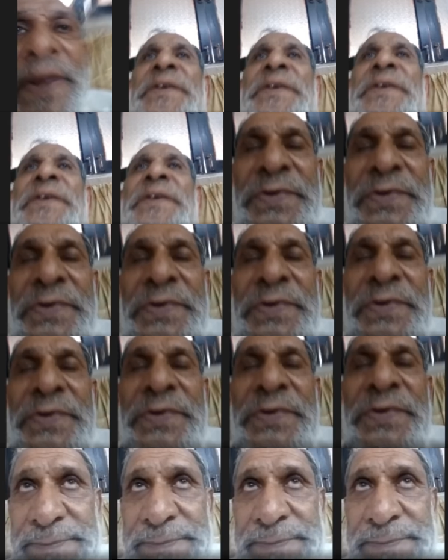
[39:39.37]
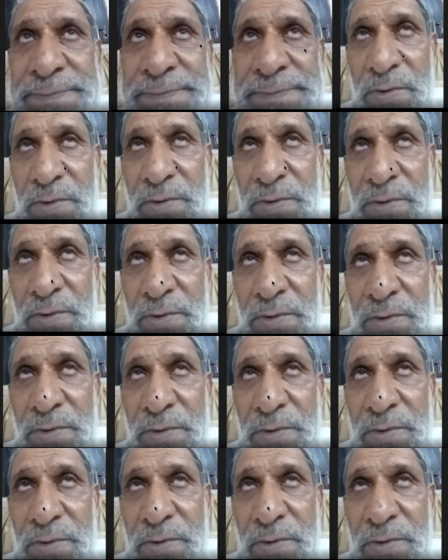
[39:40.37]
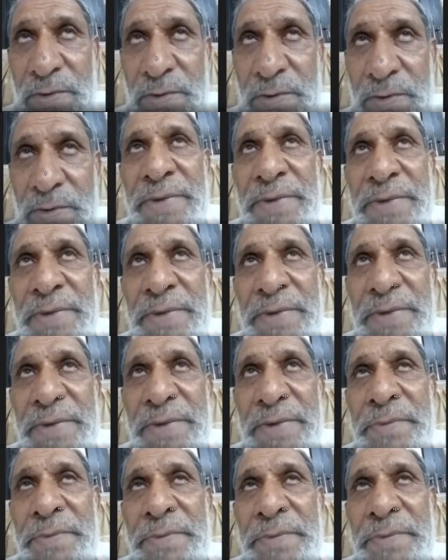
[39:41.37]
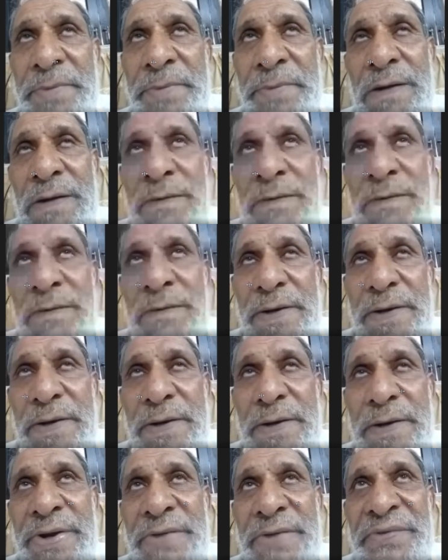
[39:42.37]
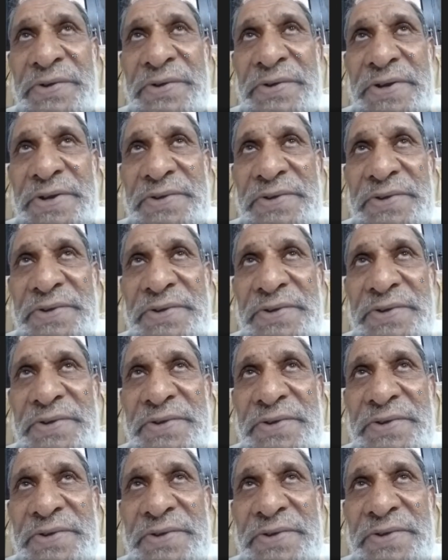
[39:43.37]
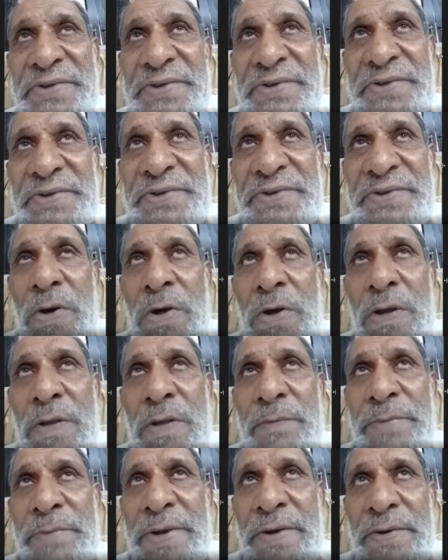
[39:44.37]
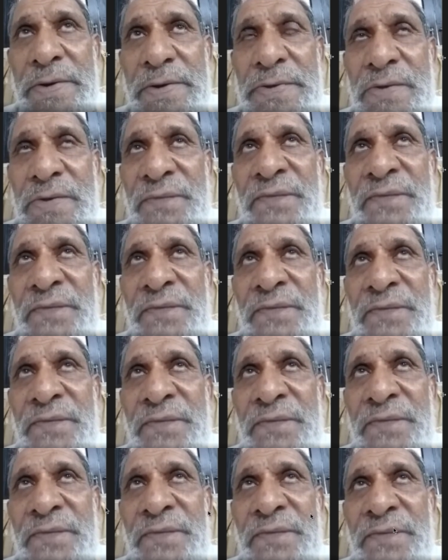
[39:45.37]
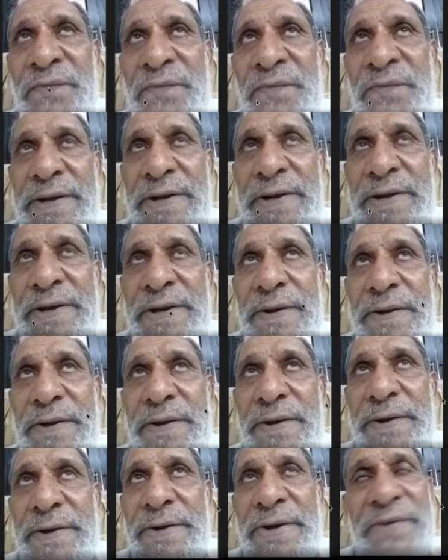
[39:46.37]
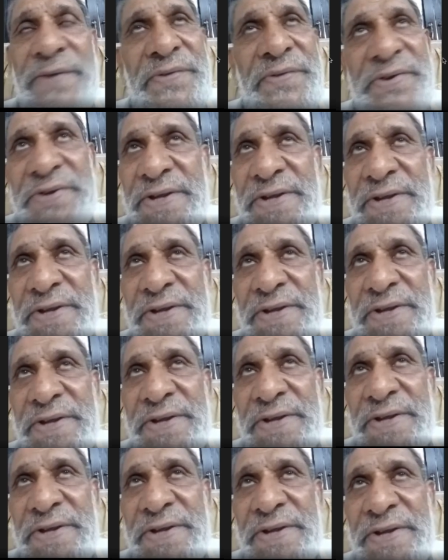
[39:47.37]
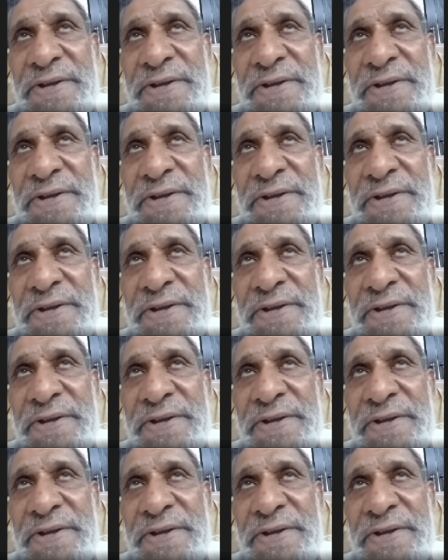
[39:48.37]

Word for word: because of vitamin B12 deficiency or because of folic acid deficiency.